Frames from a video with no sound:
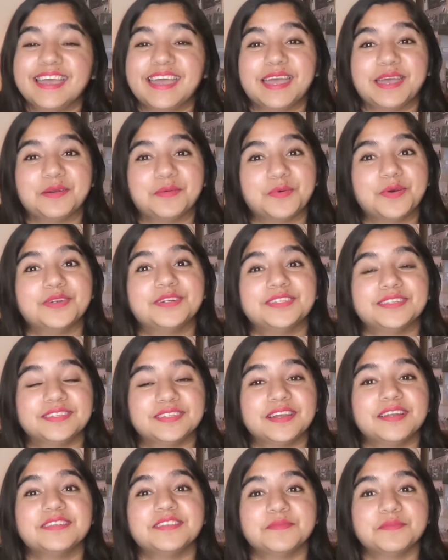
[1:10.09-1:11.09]
and want to
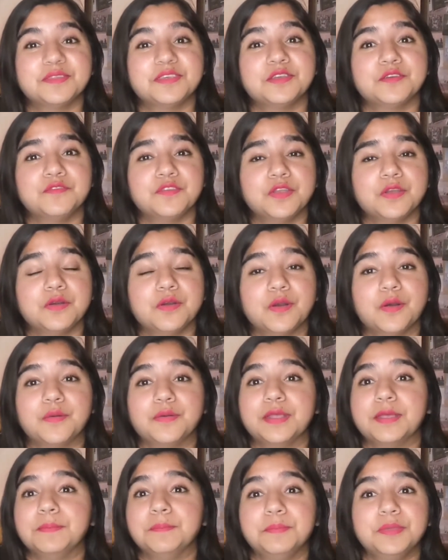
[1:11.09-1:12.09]
start something of your own
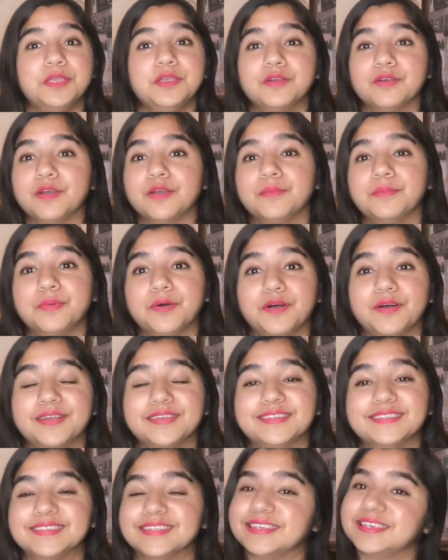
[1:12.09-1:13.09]
and be your own
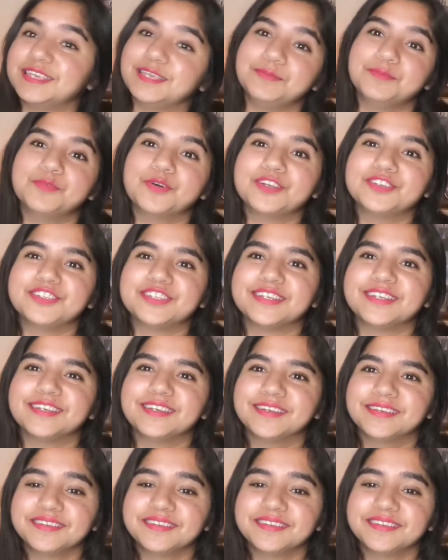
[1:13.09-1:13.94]
boss, then keep watching.